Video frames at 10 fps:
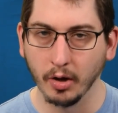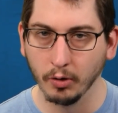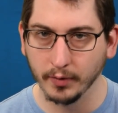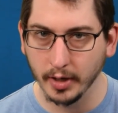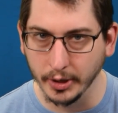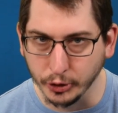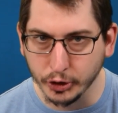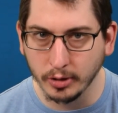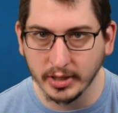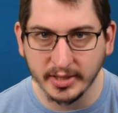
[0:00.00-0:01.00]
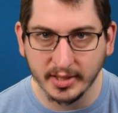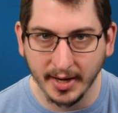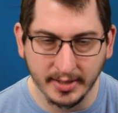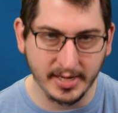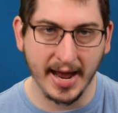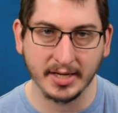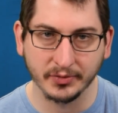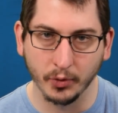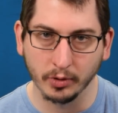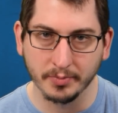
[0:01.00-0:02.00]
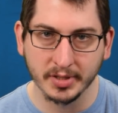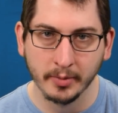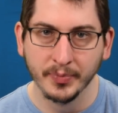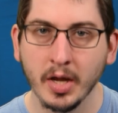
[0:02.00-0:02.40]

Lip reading: over insurance and tax forms.